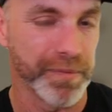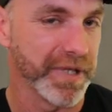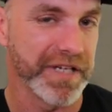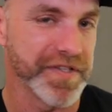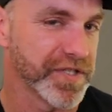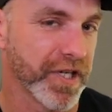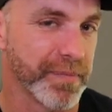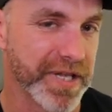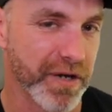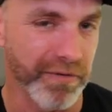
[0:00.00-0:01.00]
I believe this is going to
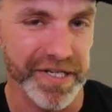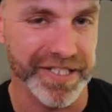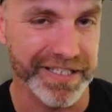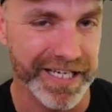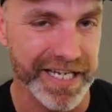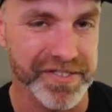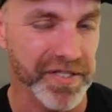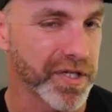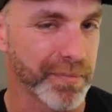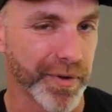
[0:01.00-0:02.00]
be their resin kits
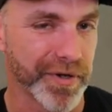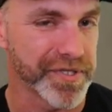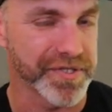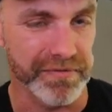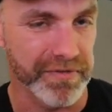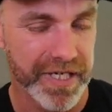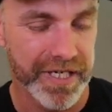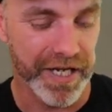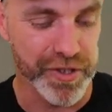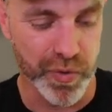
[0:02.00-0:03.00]
that you can purchase
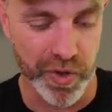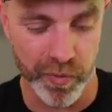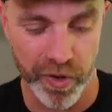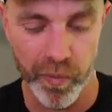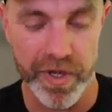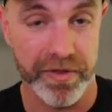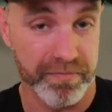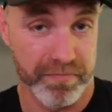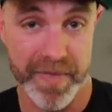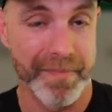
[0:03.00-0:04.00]
and do what you want with.
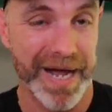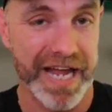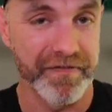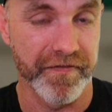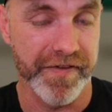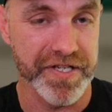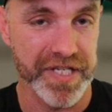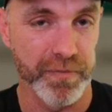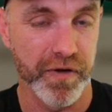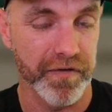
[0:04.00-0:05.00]
They may even finish
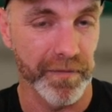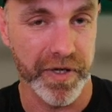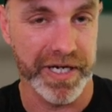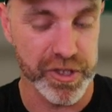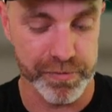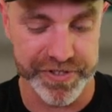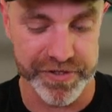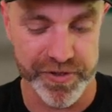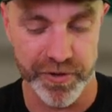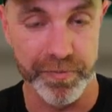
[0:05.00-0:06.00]
them off. I'm not 100%
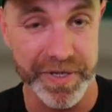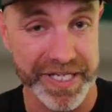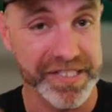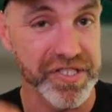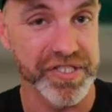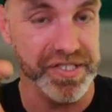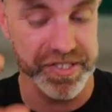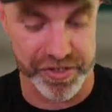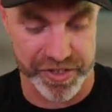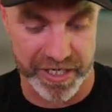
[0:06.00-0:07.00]
sure, but this is just
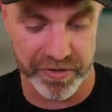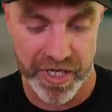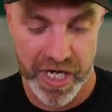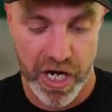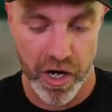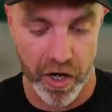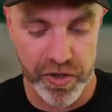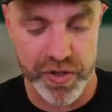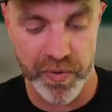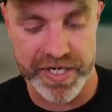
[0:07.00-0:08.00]
the shell.
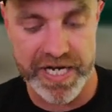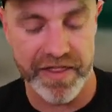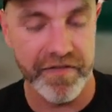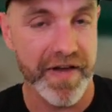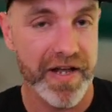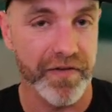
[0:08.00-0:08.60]
Onto another van.